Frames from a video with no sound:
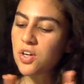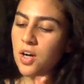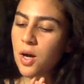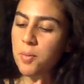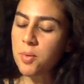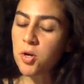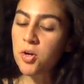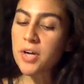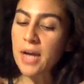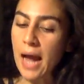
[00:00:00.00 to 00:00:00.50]

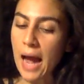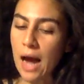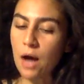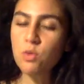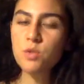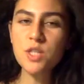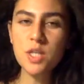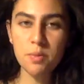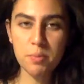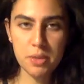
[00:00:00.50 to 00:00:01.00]
I'm hearing
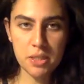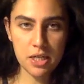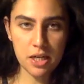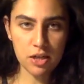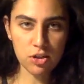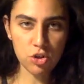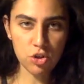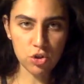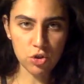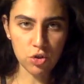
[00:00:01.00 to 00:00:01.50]
housing
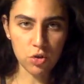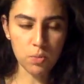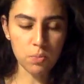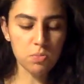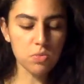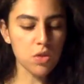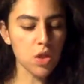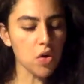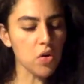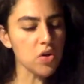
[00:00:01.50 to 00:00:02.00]
potential.
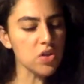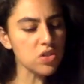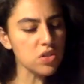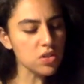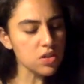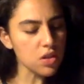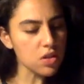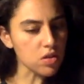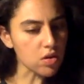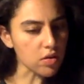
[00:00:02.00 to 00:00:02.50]
There
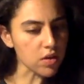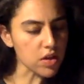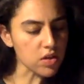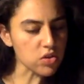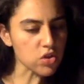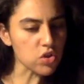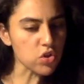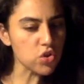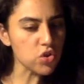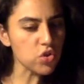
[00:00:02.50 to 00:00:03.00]
is
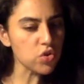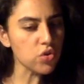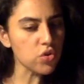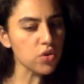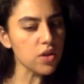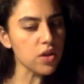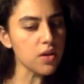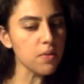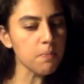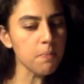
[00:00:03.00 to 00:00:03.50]
a
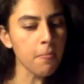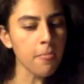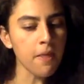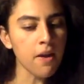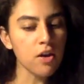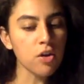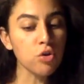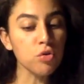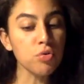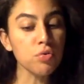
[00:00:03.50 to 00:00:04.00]
certain
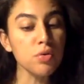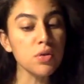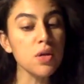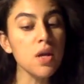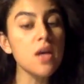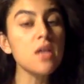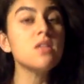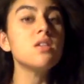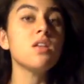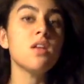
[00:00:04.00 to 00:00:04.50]

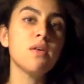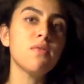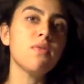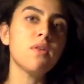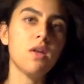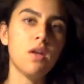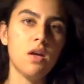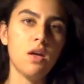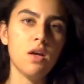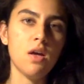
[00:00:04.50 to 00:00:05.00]

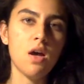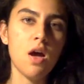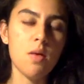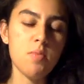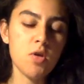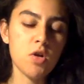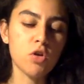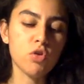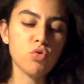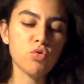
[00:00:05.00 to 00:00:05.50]
creativity.
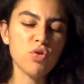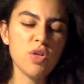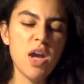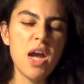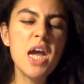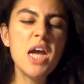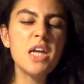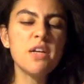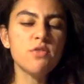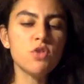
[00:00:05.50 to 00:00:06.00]
I'm your
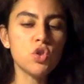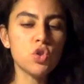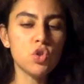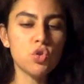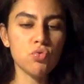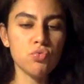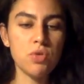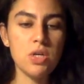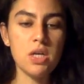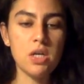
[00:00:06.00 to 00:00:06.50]
creative
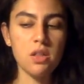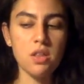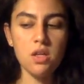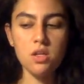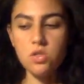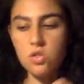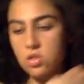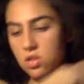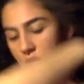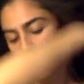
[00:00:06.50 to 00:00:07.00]
streak that
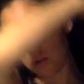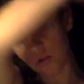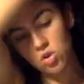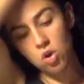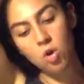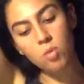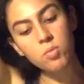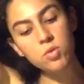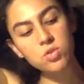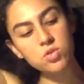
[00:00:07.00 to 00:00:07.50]
is
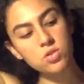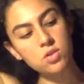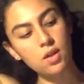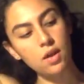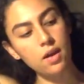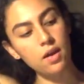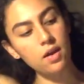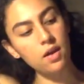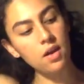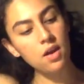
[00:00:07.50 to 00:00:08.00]
almost
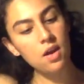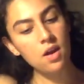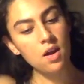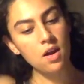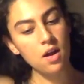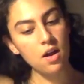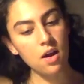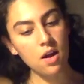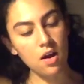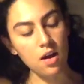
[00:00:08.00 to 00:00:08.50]
like
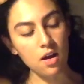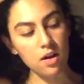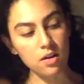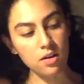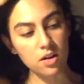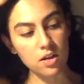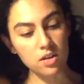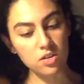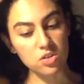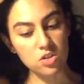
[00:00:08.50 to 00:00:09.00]

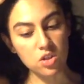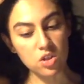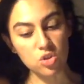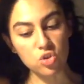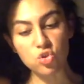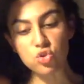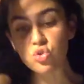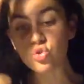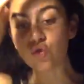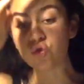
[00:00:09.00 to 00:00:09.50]

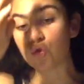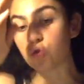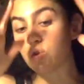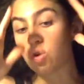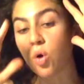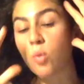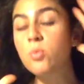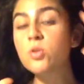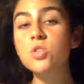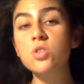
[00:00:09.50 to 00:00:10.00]
it's
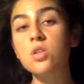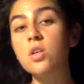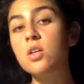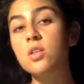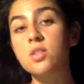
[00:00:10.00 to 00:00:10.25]
almost